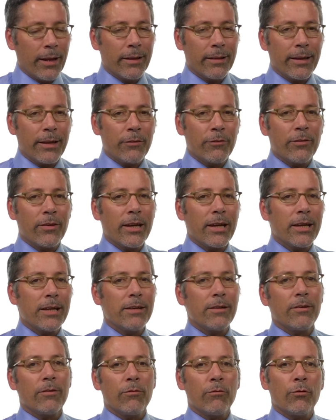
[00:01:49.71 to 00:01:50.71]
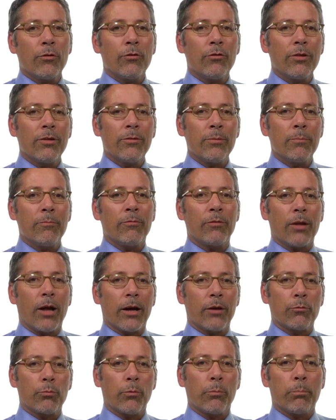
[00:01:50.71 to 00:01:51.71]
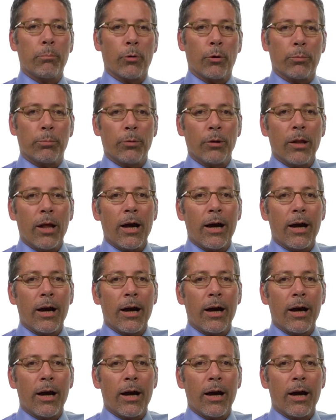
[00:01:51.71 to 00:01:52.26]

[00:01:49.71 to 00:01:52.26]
Let's say you see some flies with purple